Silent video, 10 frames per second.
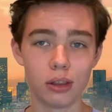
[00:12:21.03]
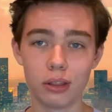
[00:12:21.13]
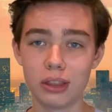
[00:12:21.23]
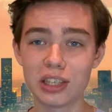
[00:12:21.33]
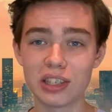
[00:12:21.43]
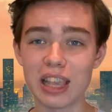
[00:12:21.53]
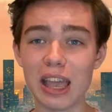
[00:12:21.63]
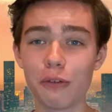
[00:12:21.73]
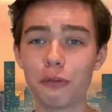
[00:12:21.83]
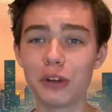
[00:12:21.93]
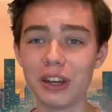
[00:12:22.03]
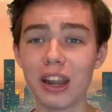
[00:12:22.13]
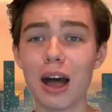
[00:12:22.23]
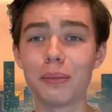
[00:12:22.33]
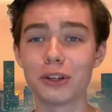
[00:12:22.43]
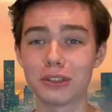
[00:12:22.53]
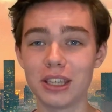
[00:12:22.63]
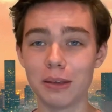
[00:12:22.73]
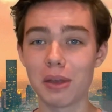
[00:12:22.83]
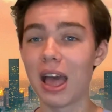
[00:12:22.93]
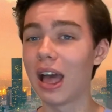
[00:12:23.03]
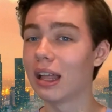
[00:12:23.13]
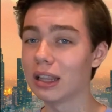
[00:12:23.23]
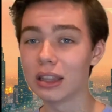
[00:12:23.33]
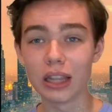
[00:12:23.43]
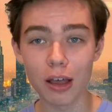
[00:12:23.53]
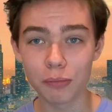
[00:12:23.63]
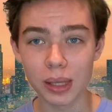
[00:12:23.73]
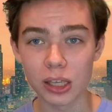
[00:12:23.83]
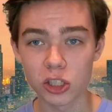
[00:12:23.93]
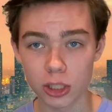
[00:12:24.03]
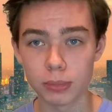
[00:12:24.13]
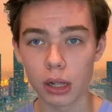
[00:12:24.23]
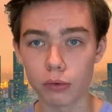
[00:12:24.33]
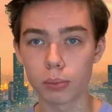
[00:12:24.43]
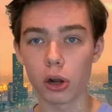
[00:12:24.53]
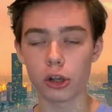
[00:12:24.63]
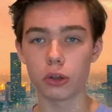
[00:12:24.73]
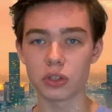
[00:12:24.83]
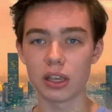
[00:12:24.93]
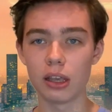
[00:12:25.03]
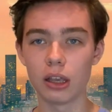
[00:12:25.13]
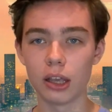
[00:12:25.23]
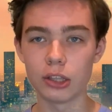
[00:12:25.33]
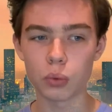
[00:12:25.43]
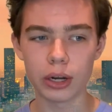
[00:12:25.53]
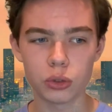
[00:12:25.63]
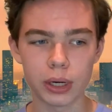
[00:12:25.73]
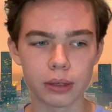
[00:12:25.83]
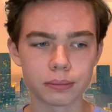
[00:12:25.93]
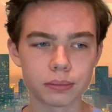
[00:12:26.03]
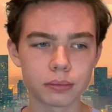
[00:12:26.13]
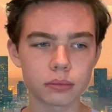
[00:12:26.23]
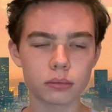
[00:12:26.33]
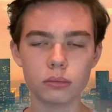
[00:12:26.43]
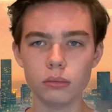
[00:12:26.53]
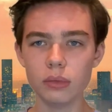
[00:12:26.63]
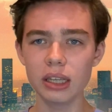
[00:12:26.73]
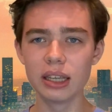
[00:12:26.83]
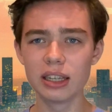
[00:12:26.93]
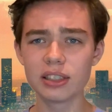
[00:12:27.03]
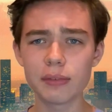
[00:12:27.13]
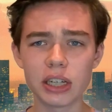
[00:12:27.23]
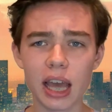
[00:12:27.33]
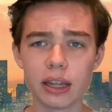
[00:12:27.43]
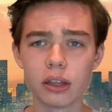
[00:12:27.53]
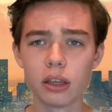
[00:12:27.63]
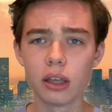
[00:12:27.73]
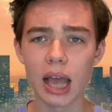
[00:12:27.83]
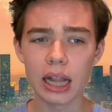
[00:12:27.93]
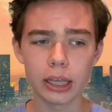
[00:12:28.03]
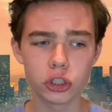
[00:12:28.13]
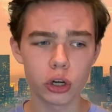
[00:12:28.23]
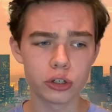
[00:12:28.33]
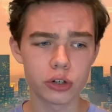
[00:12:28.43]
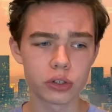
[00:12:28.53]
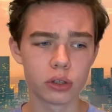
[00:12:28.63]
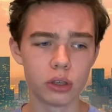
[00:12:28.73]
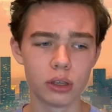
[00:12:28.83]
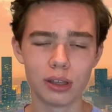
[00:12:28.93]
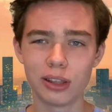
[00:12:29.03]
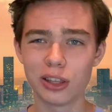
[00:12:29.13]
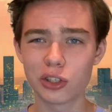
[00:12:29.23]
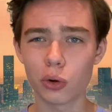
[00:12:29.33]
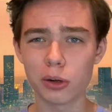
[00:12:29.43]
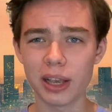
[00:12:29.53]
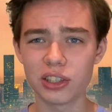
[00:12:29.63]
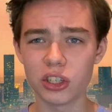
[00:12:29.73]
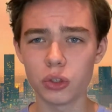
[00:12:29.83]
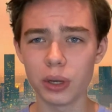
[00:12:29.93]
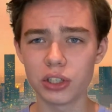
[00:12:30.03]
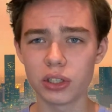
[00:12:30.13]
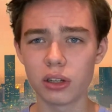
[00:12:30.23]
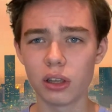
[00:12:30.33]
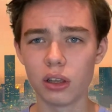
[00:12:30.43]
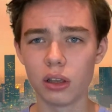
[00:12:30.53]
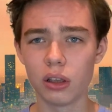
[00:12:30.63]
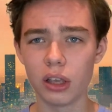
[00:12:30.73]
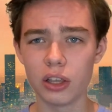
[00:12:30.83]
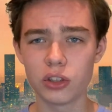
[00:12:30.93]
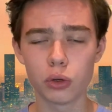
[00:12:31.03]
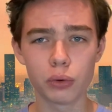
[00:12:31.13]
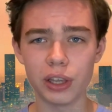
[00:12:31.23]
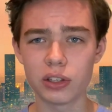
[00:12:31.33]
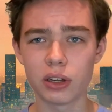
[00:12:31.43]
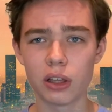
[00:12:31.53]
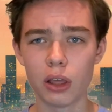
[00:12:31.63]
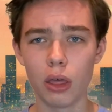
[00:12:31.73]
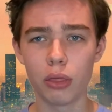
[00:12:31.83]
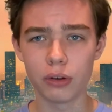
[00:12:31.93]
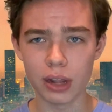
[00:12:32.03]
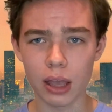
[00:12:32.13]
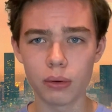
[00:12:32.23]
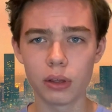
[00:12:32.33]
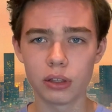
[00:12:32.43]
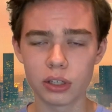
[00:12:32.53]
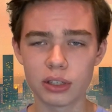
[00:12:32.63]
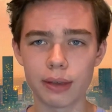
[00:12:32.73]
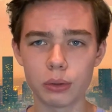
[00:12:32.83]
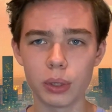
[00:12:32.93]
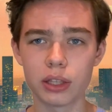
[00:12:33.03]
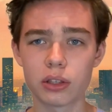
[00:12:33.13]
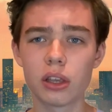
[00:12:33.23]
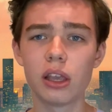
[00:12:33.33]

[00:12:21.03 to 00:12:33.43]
This is a phenomenal team. Love me some Denver Broncos in 2020. 7-9, LA Chargers. This quarterback situation is the reason they're down to 7 wins.